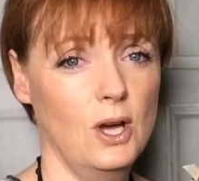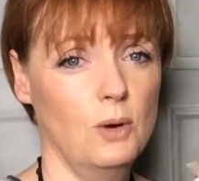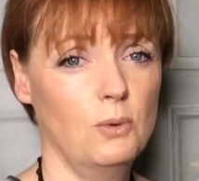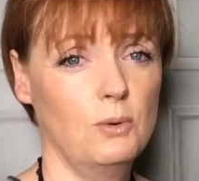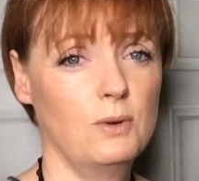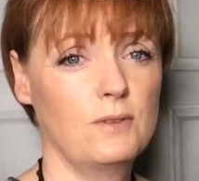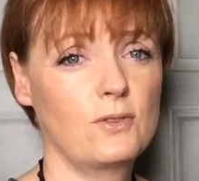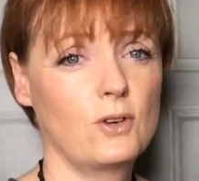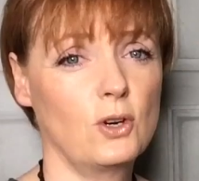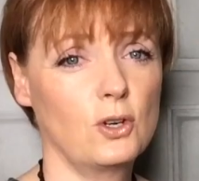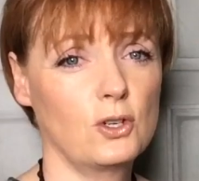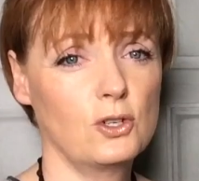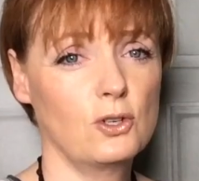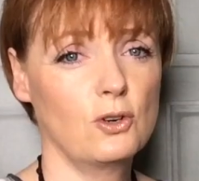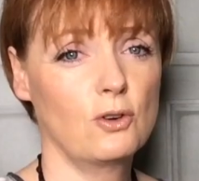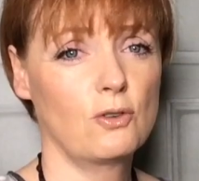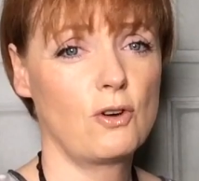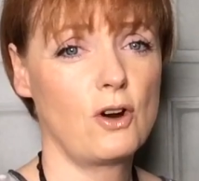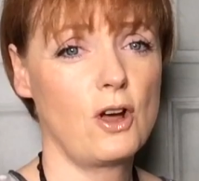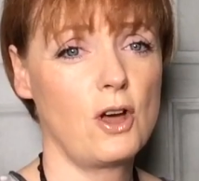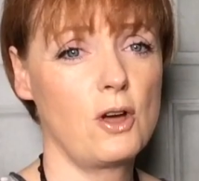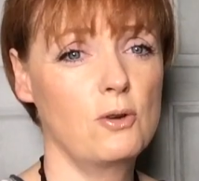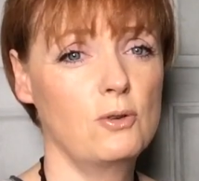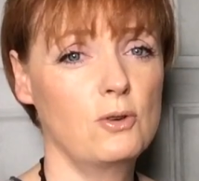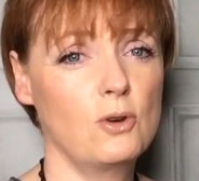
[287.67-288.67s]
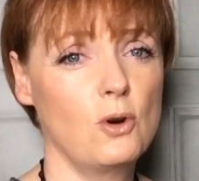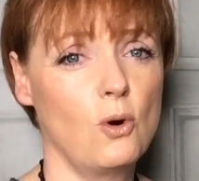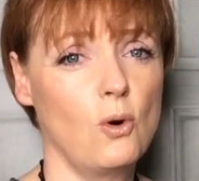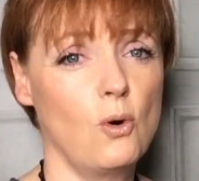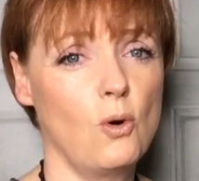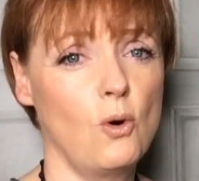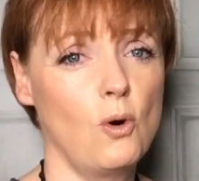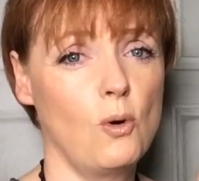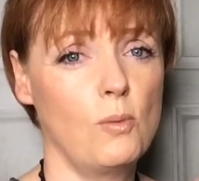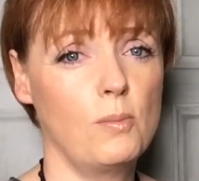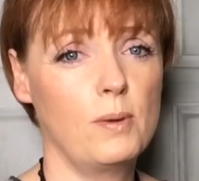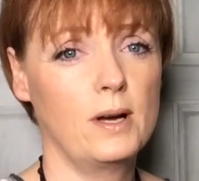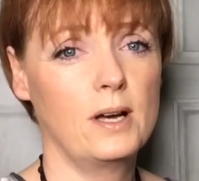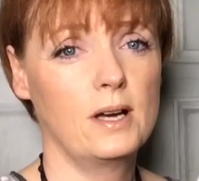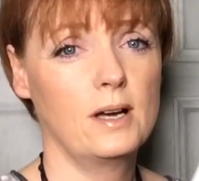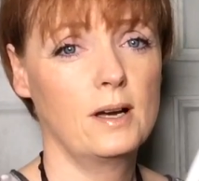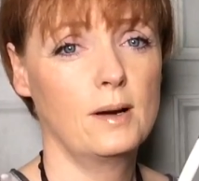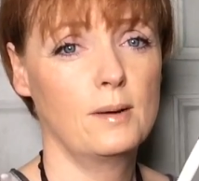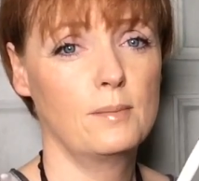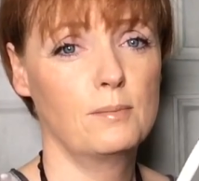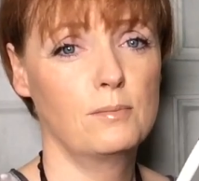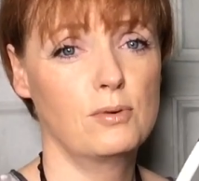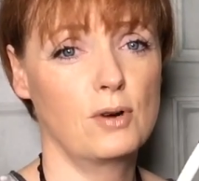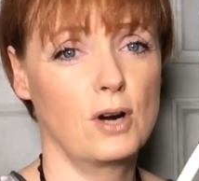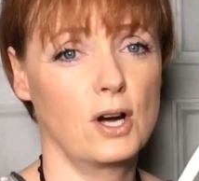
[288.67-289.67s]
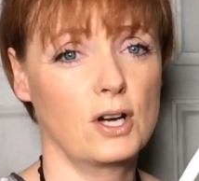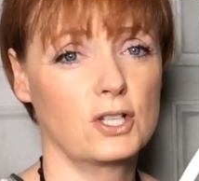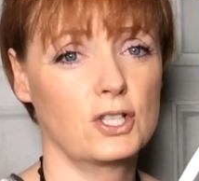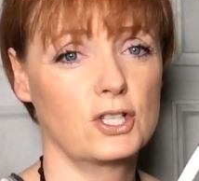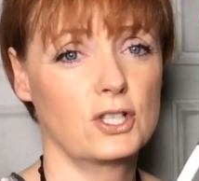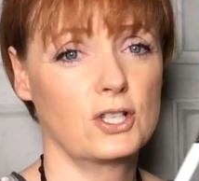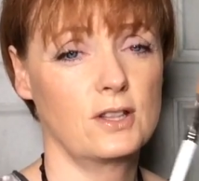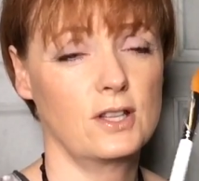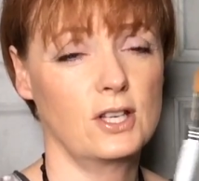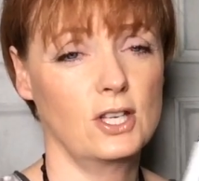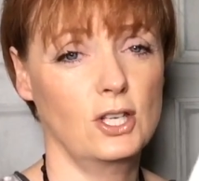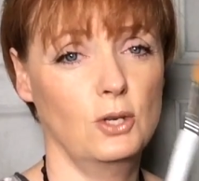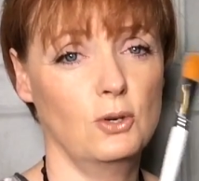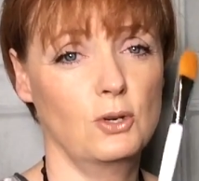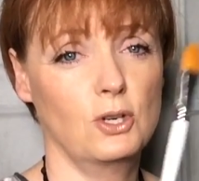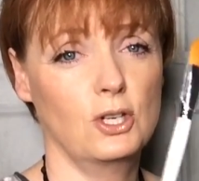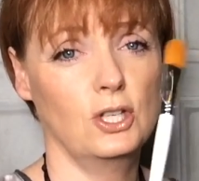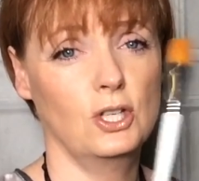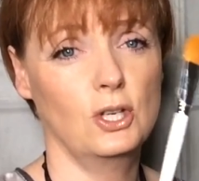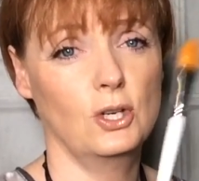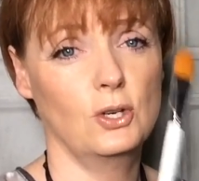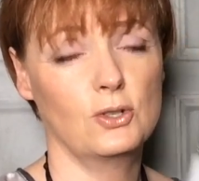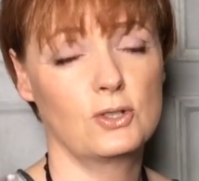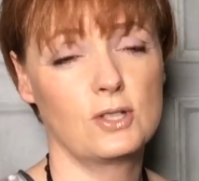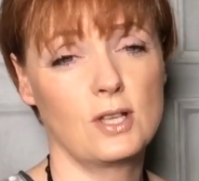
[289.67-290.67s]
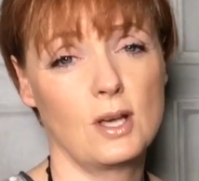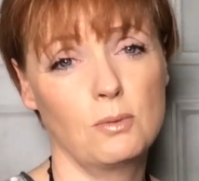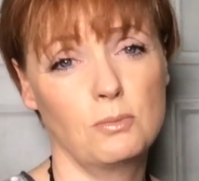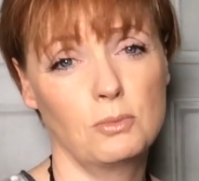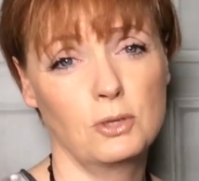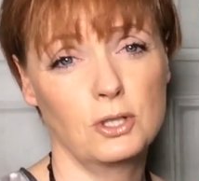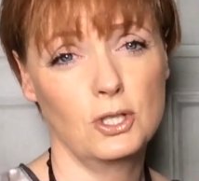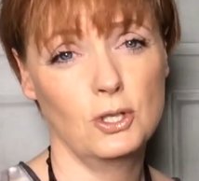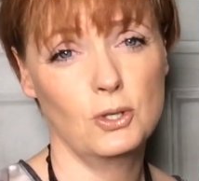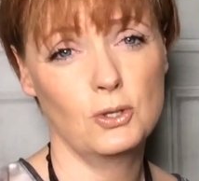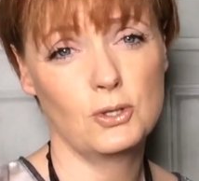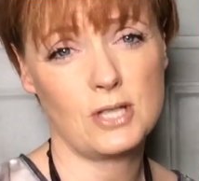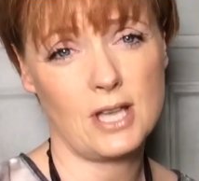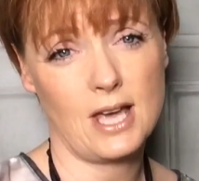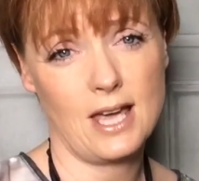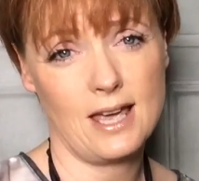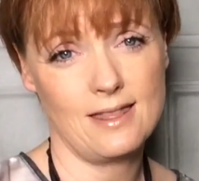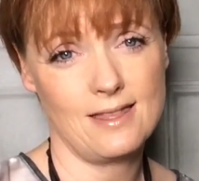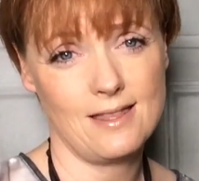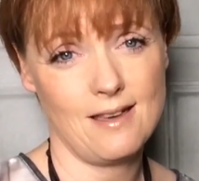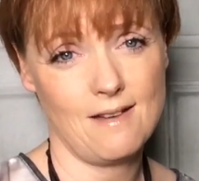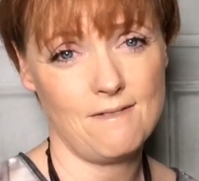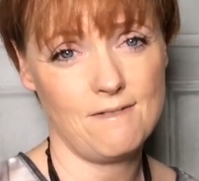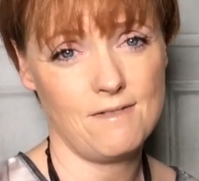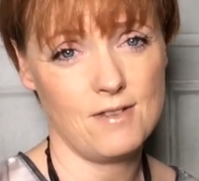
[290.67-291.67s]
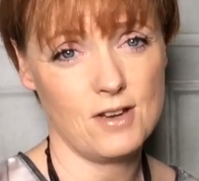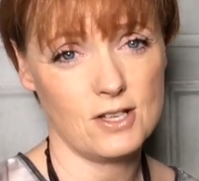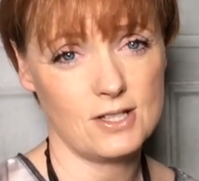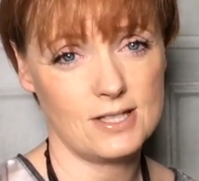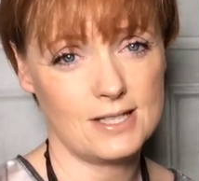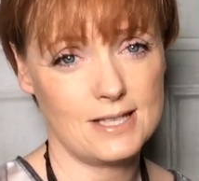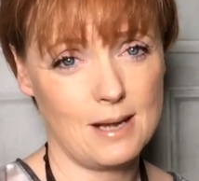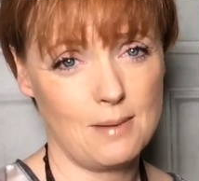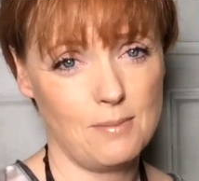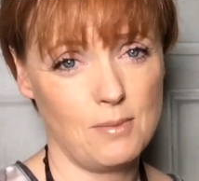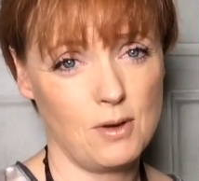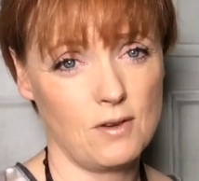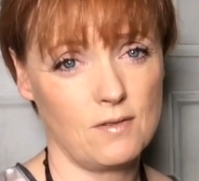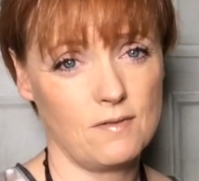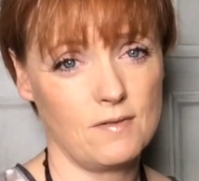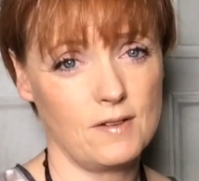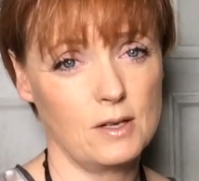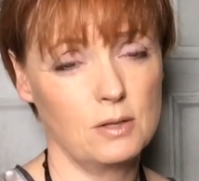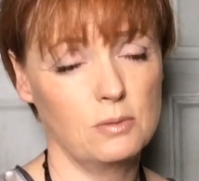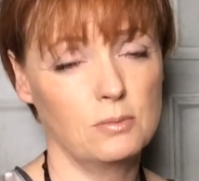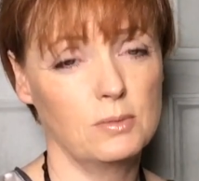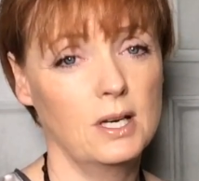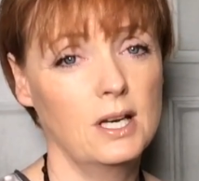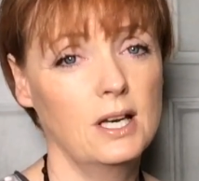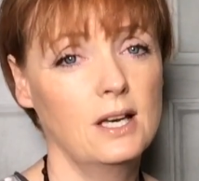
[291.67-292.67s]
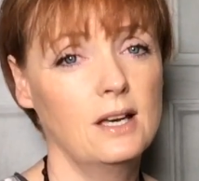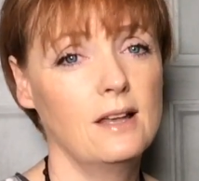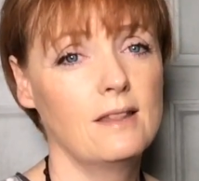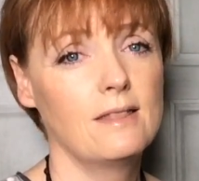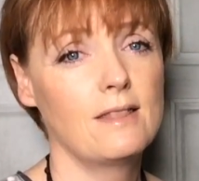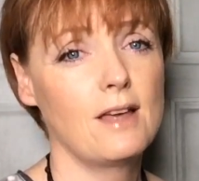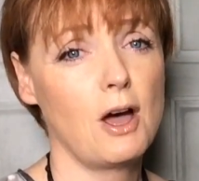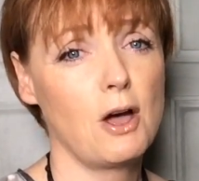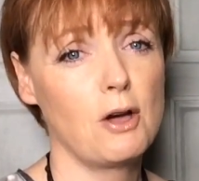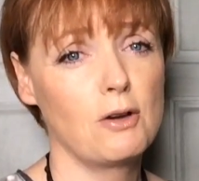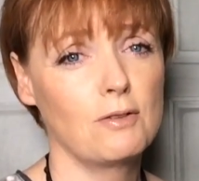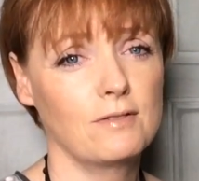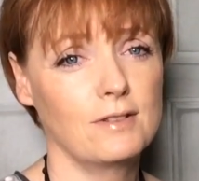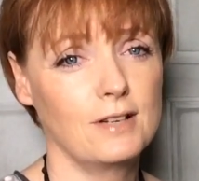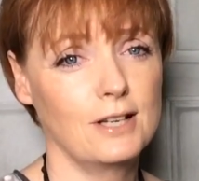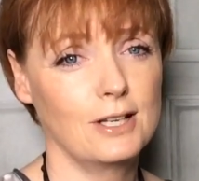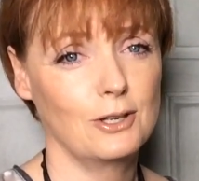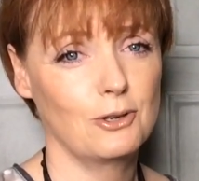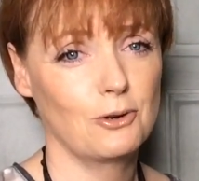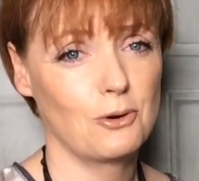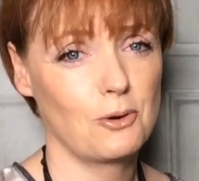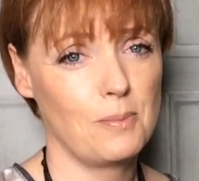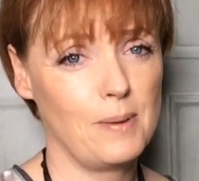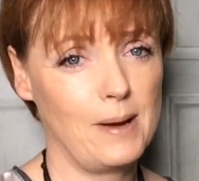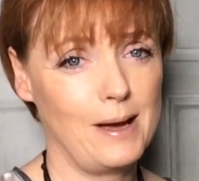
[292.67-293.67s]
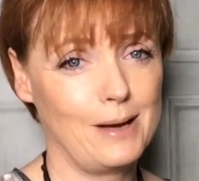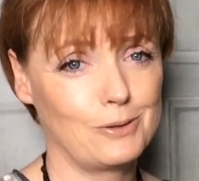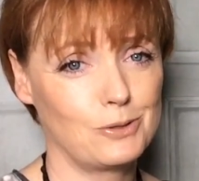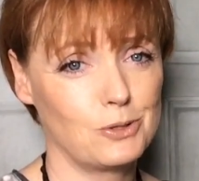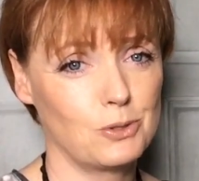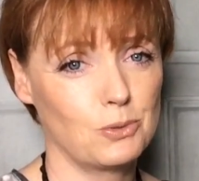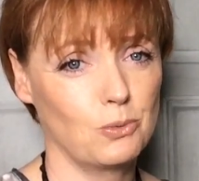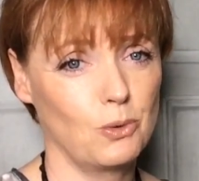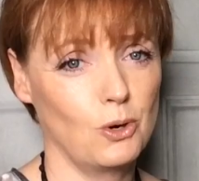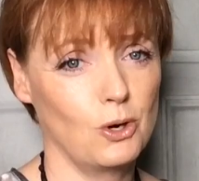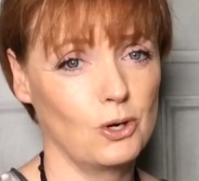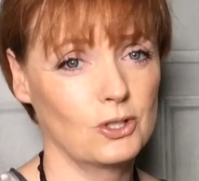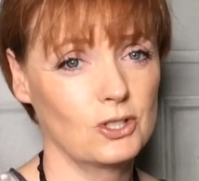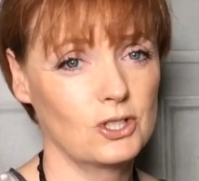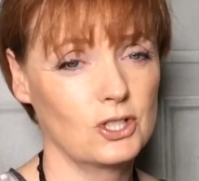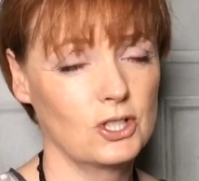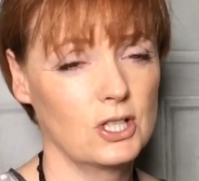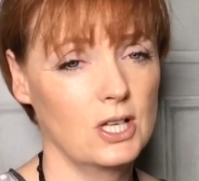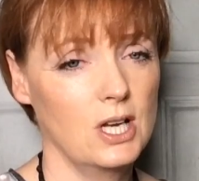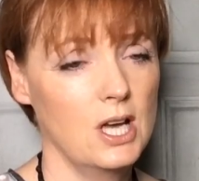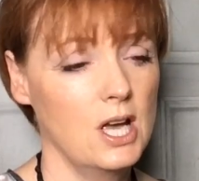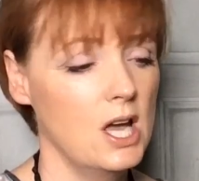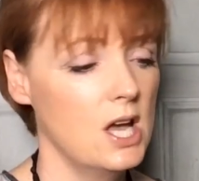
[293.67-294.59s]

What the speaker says: we've got your own orb brush that you can use, and we'll use that in that first demo film that hopefully you're about to watch.